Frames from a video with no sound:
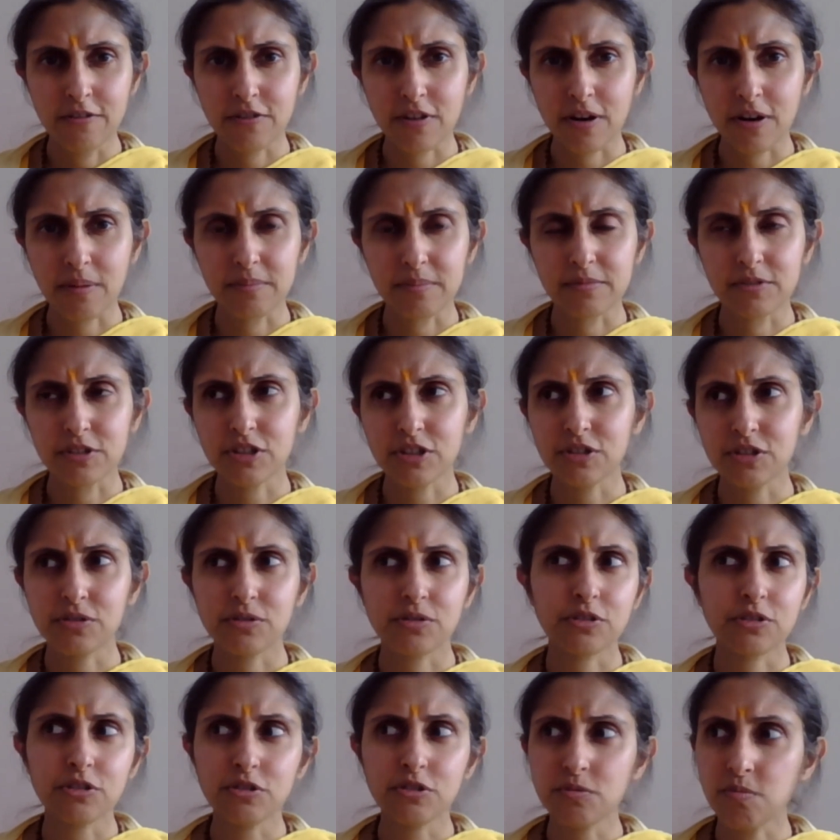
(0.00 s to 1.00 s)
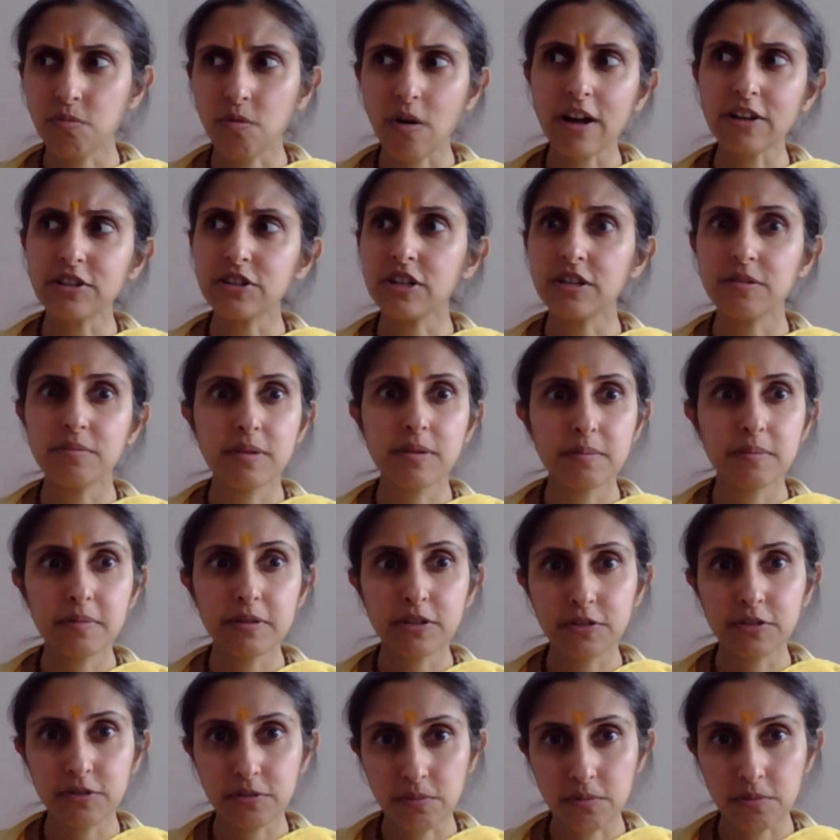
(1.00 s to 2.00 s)
from just watching
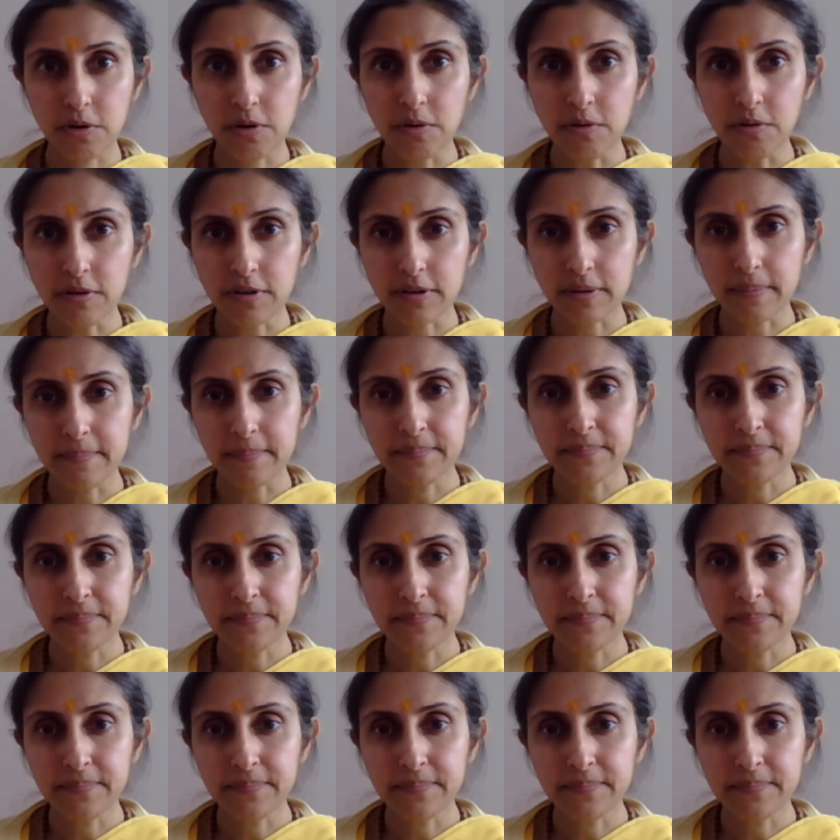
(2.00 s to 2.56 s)
people on the road.